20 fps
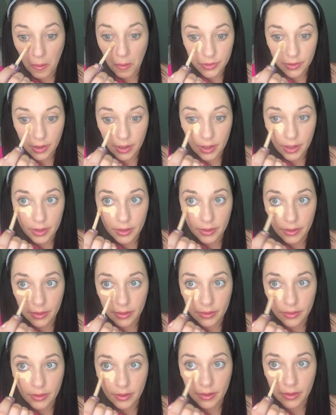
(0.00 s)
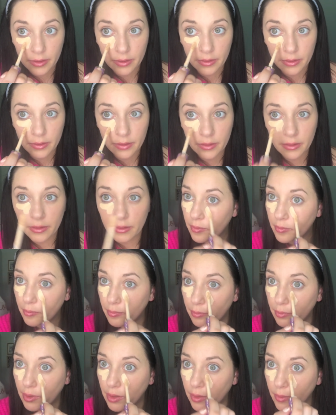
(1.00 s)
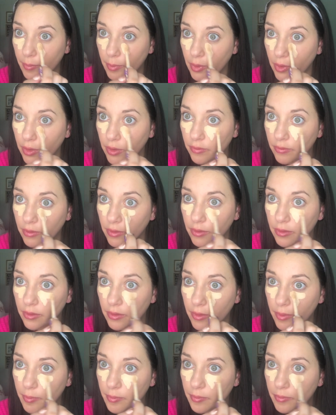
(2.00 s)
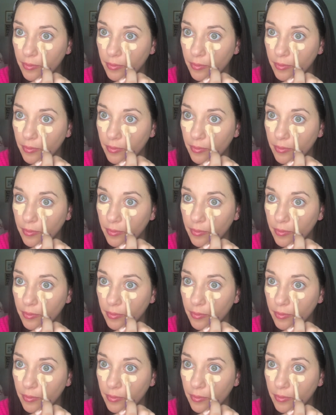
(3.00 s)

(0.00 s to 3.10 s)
Try to get that bump covered up.